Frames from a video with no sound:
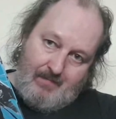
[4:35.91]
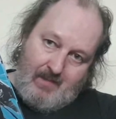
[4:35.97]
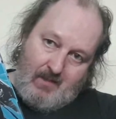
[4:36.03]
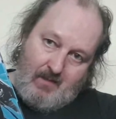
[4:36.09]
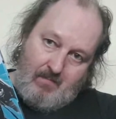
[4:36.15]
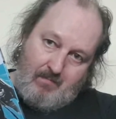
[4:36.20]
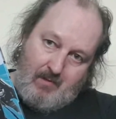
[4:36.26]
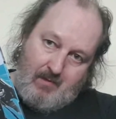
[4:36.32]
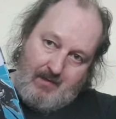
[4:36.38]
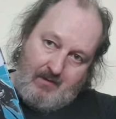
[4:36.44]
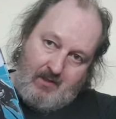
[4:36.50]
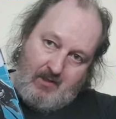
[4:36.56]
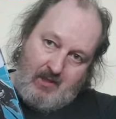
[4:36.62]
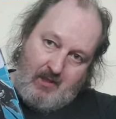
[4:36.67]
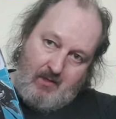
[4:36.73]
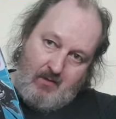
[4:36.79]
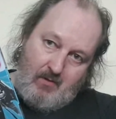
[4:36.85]
combine the
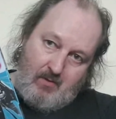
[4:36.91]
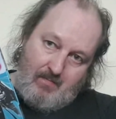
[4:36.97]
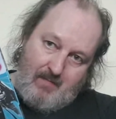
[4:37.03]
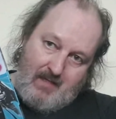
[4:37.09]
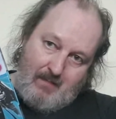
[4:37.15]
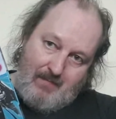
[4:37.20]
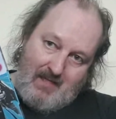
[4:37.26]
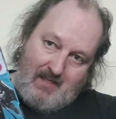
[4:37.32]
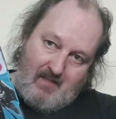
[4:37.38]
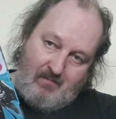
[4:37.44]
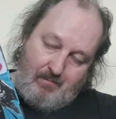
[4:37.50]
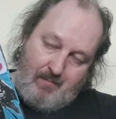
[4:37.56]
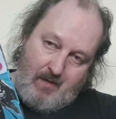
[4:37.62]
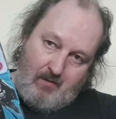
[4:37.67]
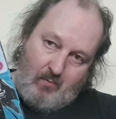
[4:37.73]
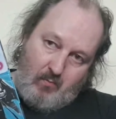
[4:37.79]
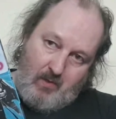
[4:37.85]
two to make the best of
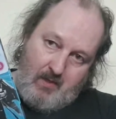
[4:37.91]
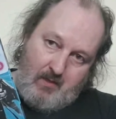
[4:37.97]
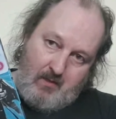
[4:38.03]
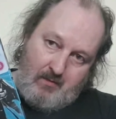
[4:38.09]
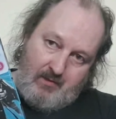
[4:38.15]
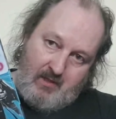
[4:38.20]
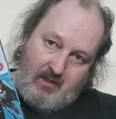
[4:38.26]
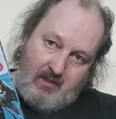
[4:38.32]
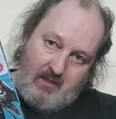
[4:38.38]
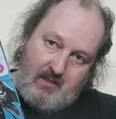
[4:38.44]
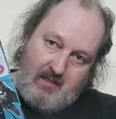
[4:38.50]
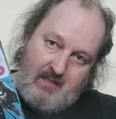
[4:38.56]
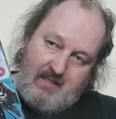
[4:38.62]
both worlds.